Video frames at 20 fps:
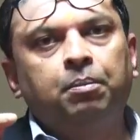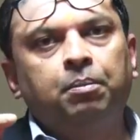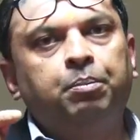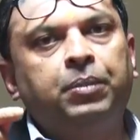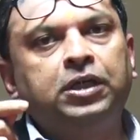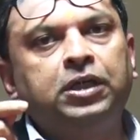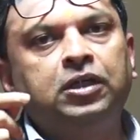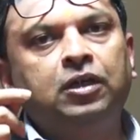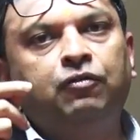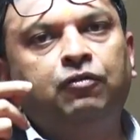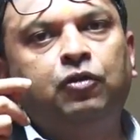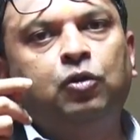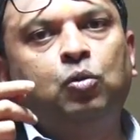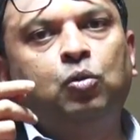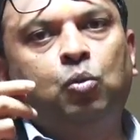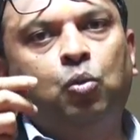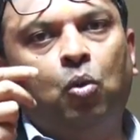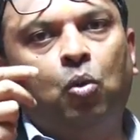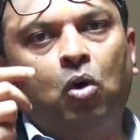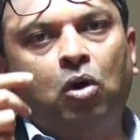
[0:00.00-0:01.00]
But if you
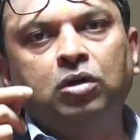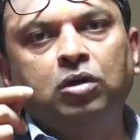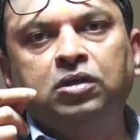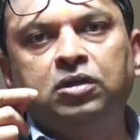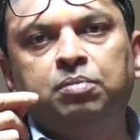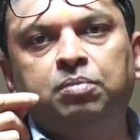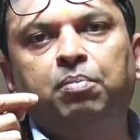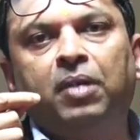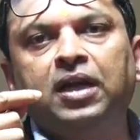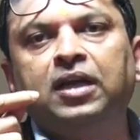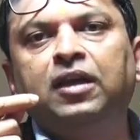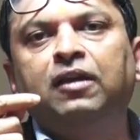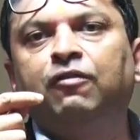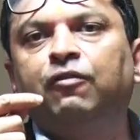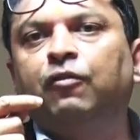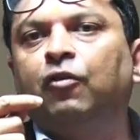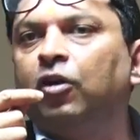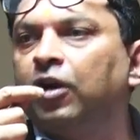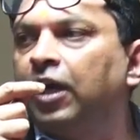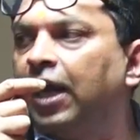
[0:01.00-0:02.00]
want money
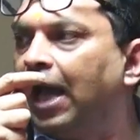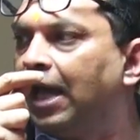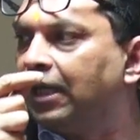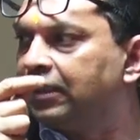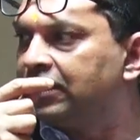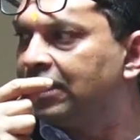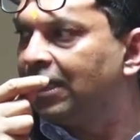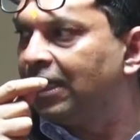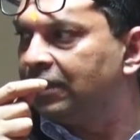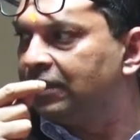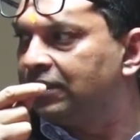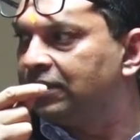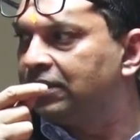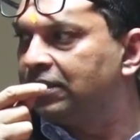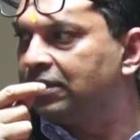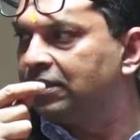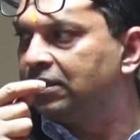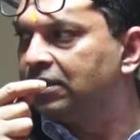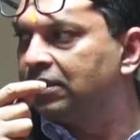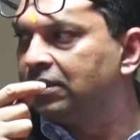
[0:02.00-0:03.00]
for
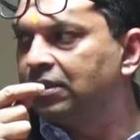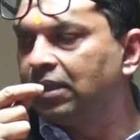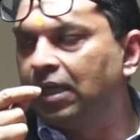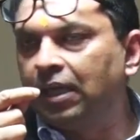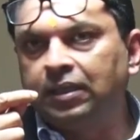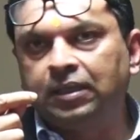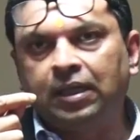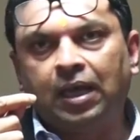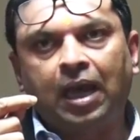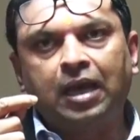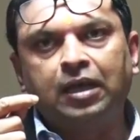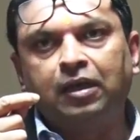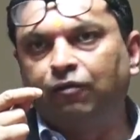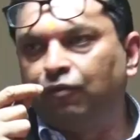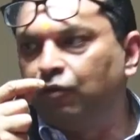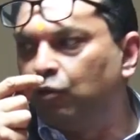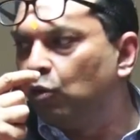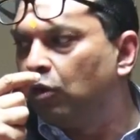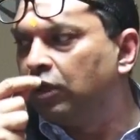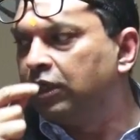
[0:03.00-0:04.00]
assets, right, and
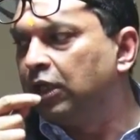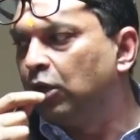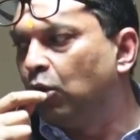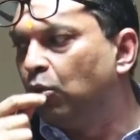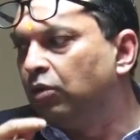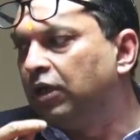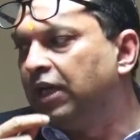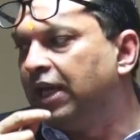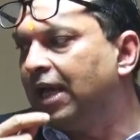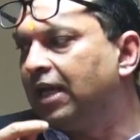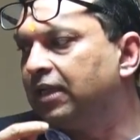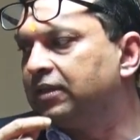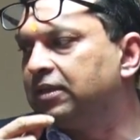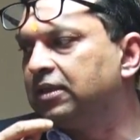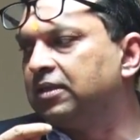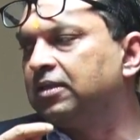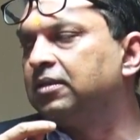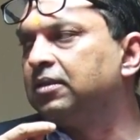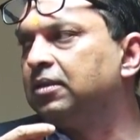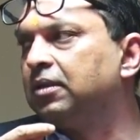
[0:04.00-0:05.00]
if you are the only
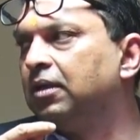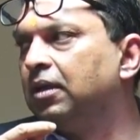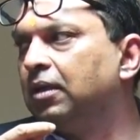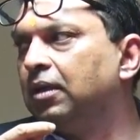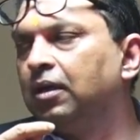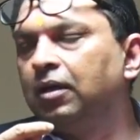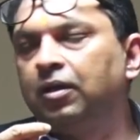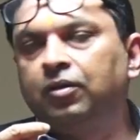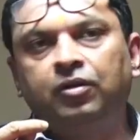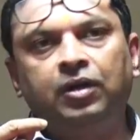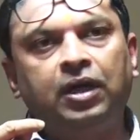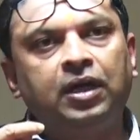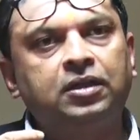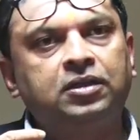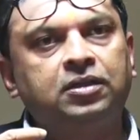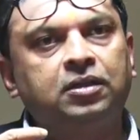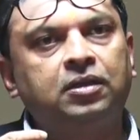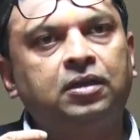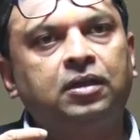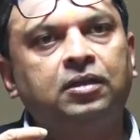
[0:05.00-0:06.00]
asset
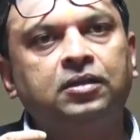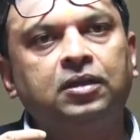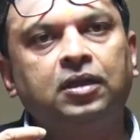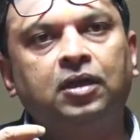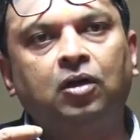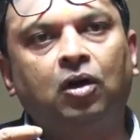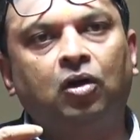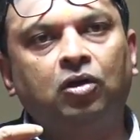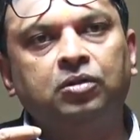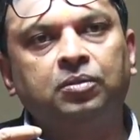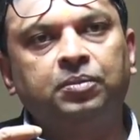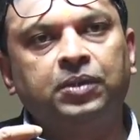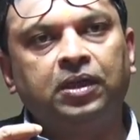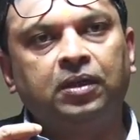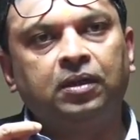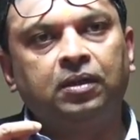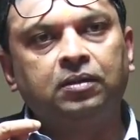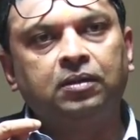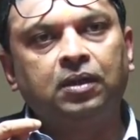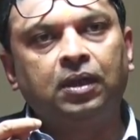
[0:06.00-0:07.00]
creator in the economy,
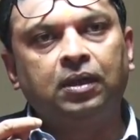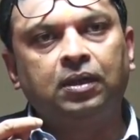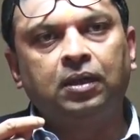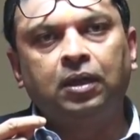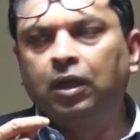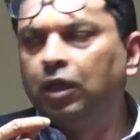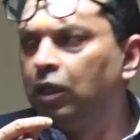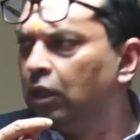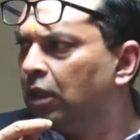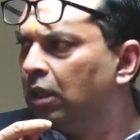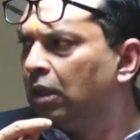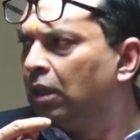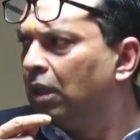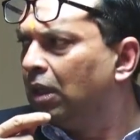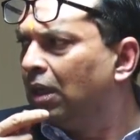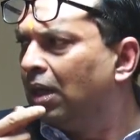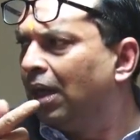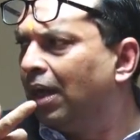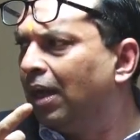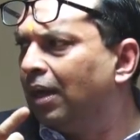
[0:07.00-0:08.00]
right,
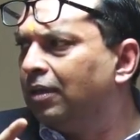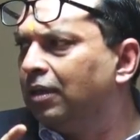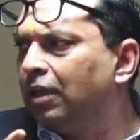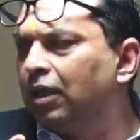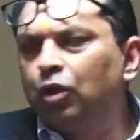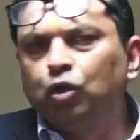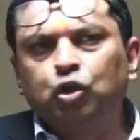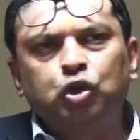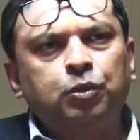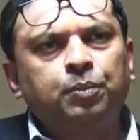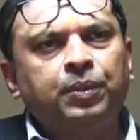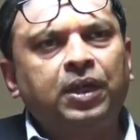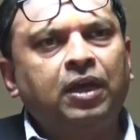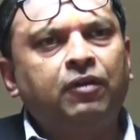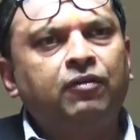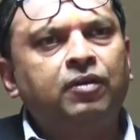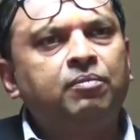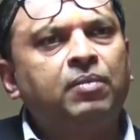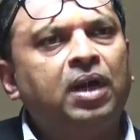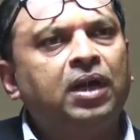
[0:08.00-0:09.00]
I think you should be
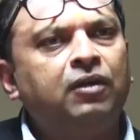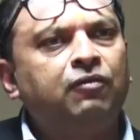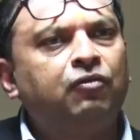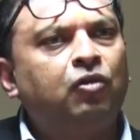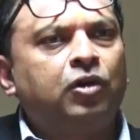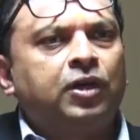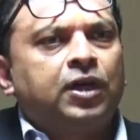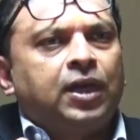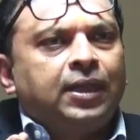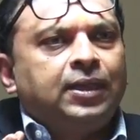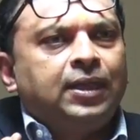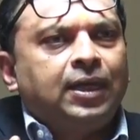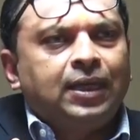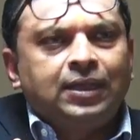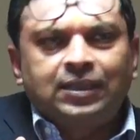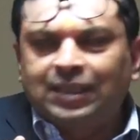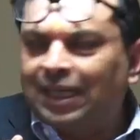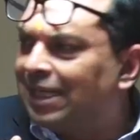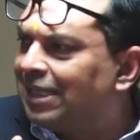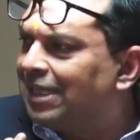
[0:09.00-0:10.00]
given money for it. I think
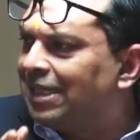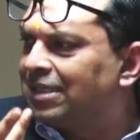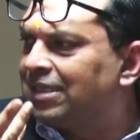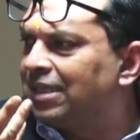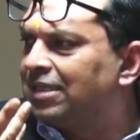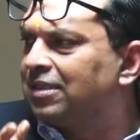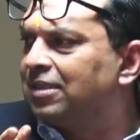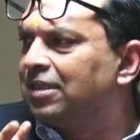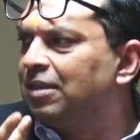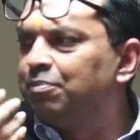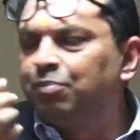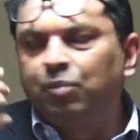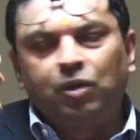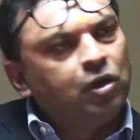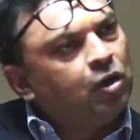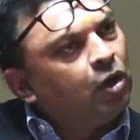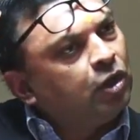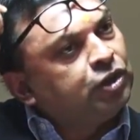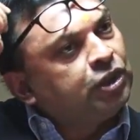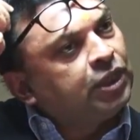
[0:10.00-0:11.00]
it's simple
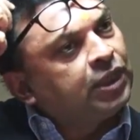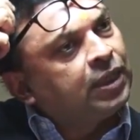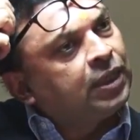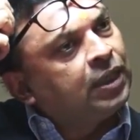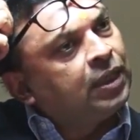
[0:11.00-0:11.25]
logic.